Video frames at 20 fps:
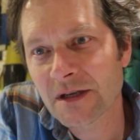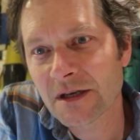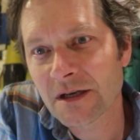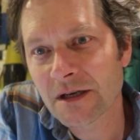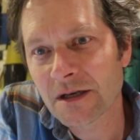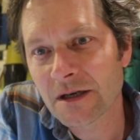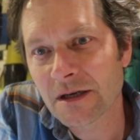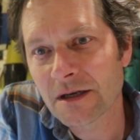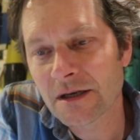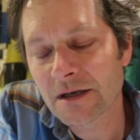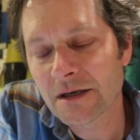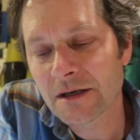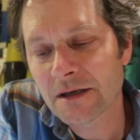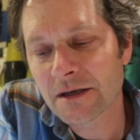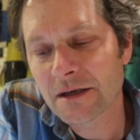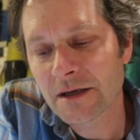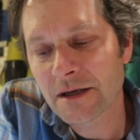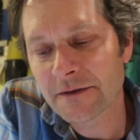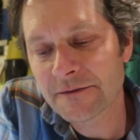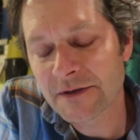
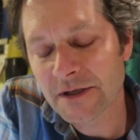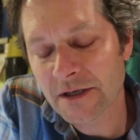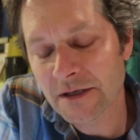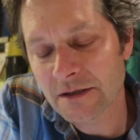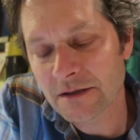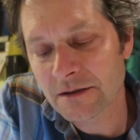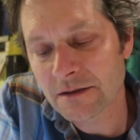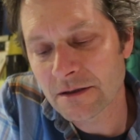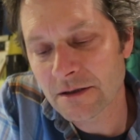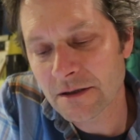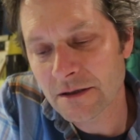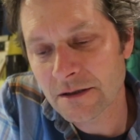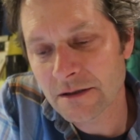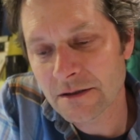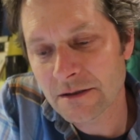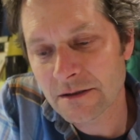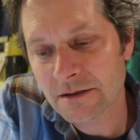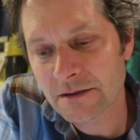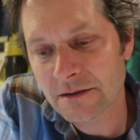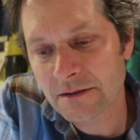I've done
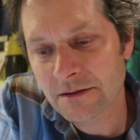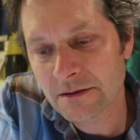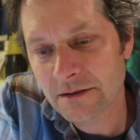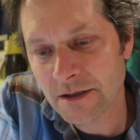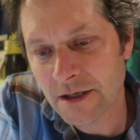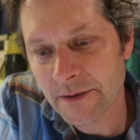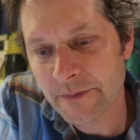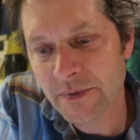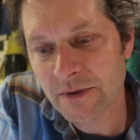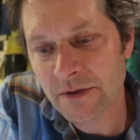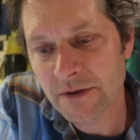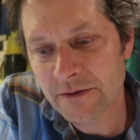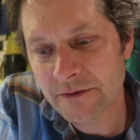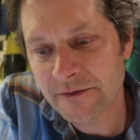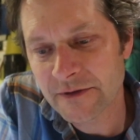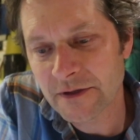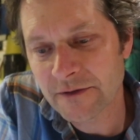a couple of